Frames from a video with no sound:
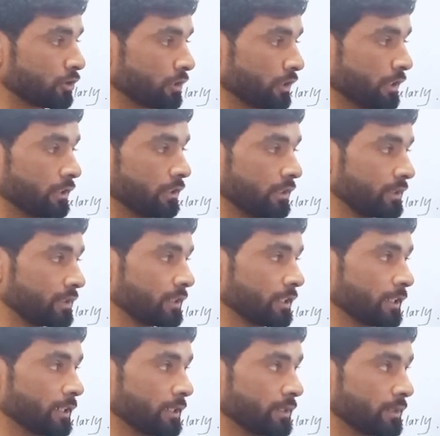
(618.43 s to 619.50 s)
in these
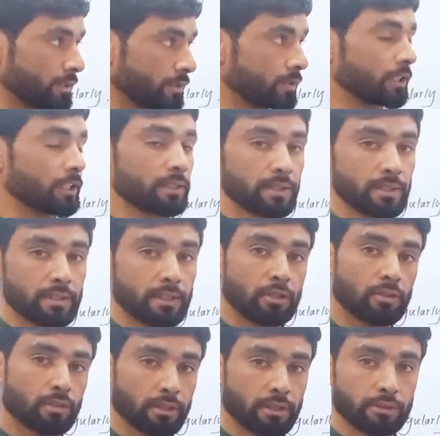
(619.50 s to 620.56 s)
sentences
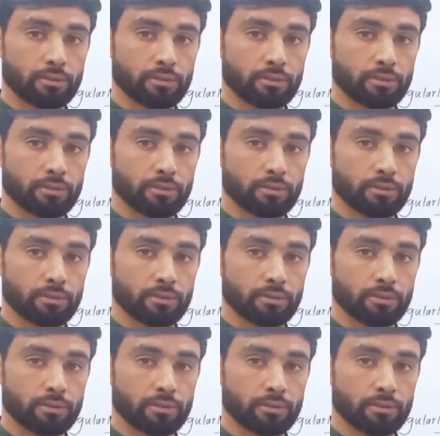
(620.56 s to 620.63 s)
according